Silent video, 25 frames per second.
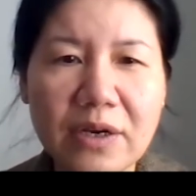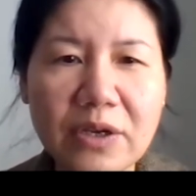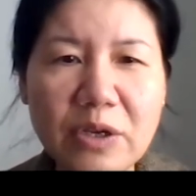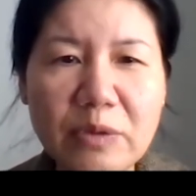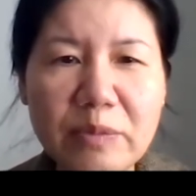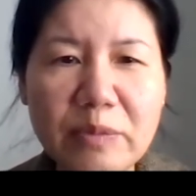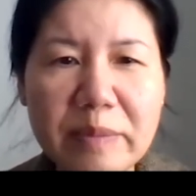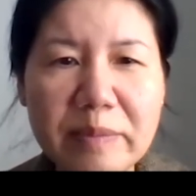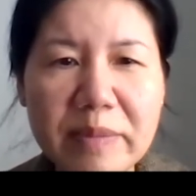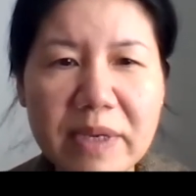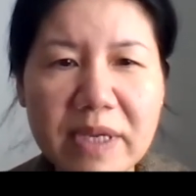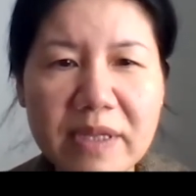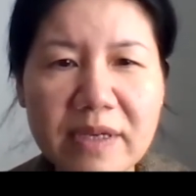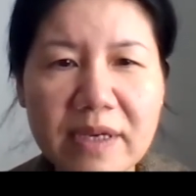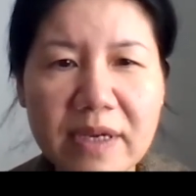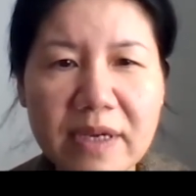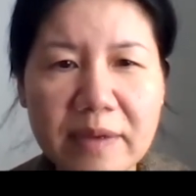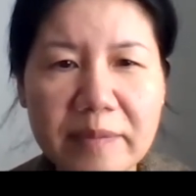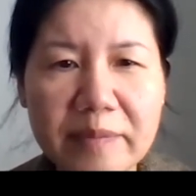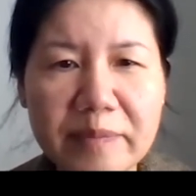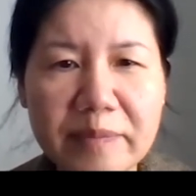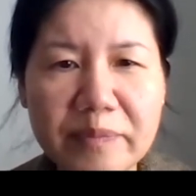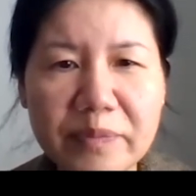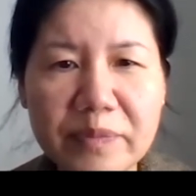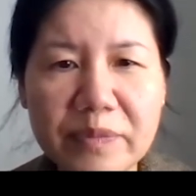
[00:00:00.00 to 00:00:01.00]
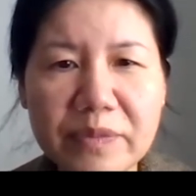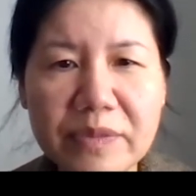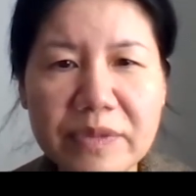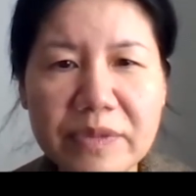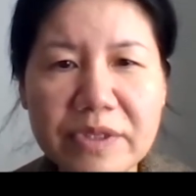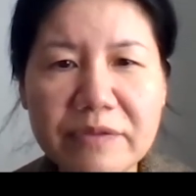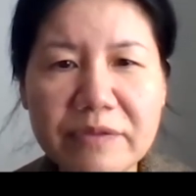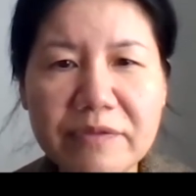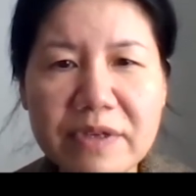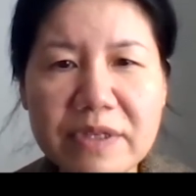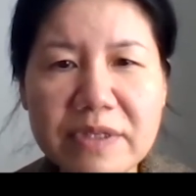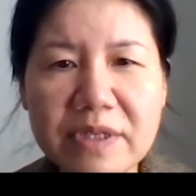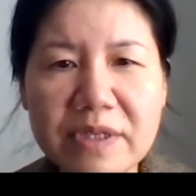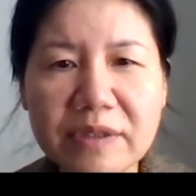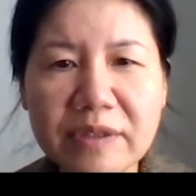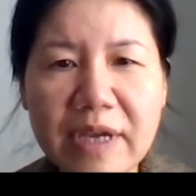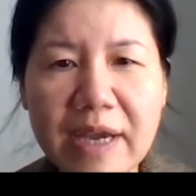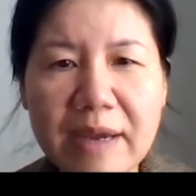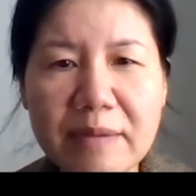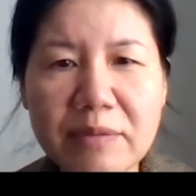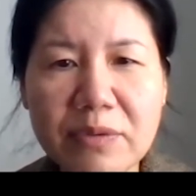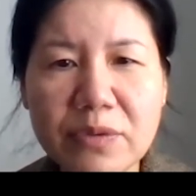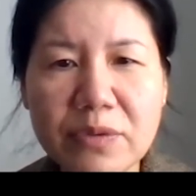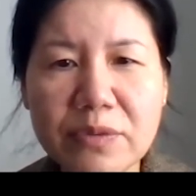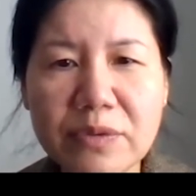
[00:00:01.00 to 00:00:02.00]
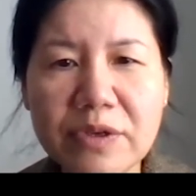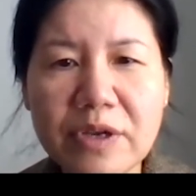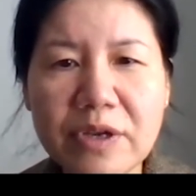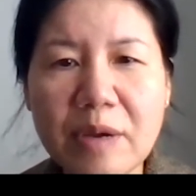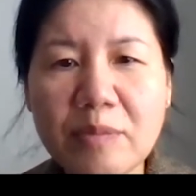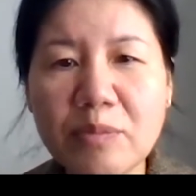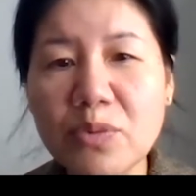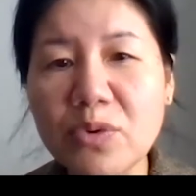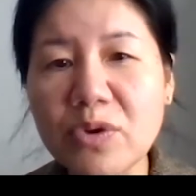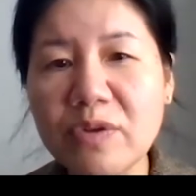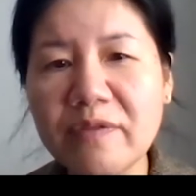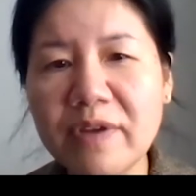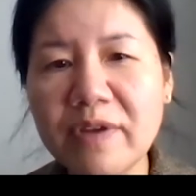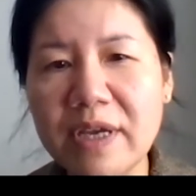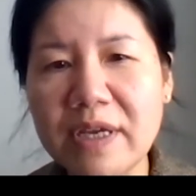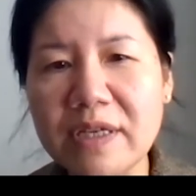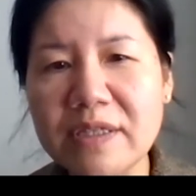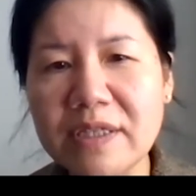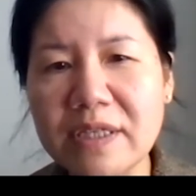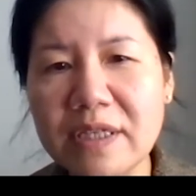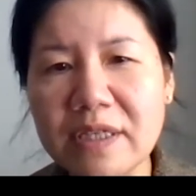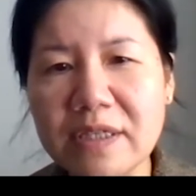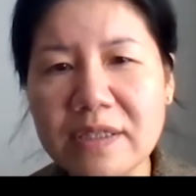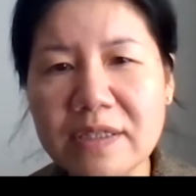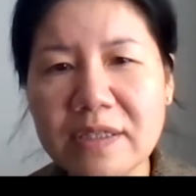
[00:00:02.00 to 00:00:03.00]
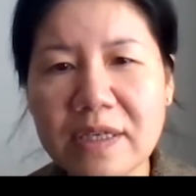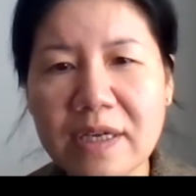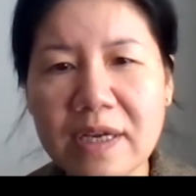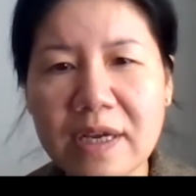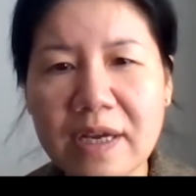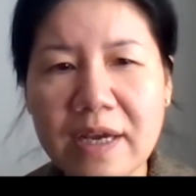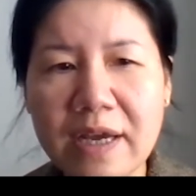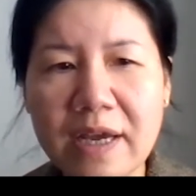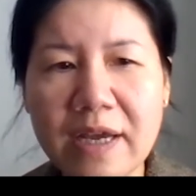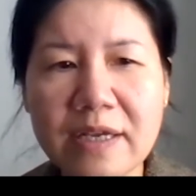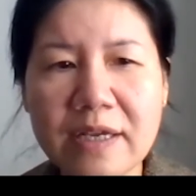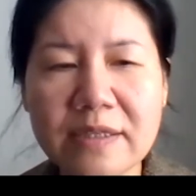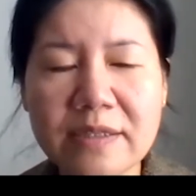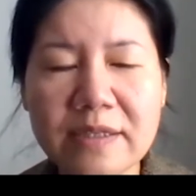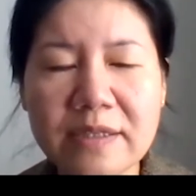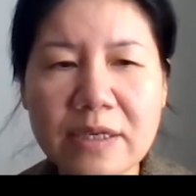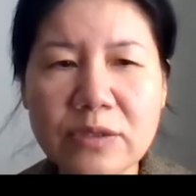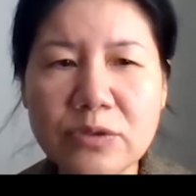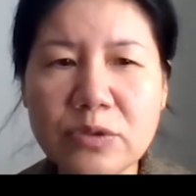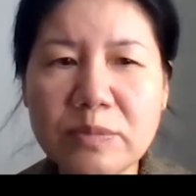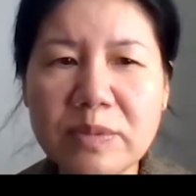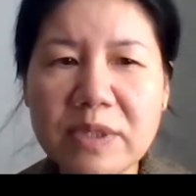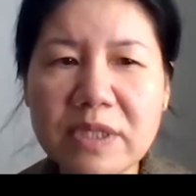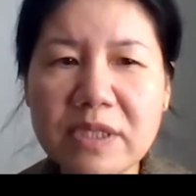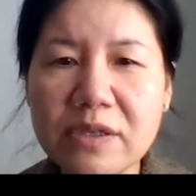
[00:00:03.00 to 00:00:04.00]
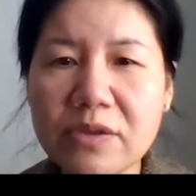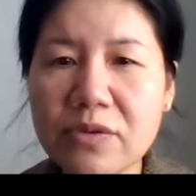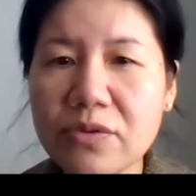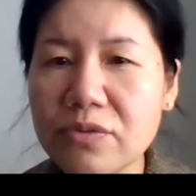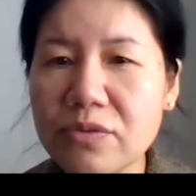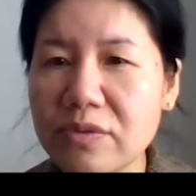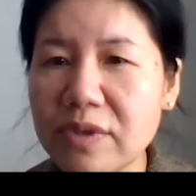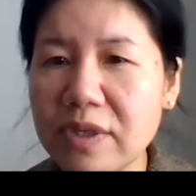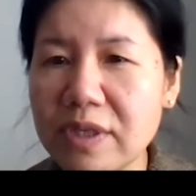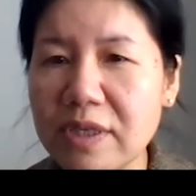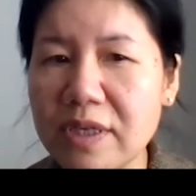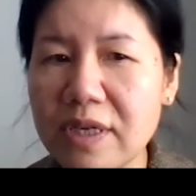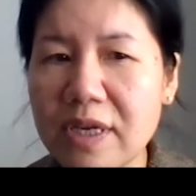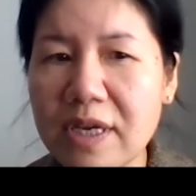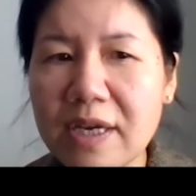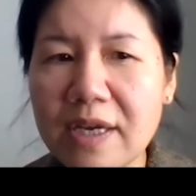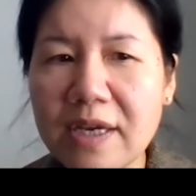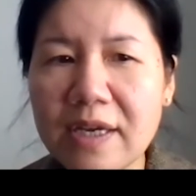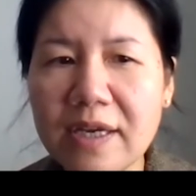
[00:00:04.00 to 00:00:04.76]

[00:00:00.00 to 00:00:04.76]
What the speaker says: Human beta-dependent type 3, abbreviated as HBD3,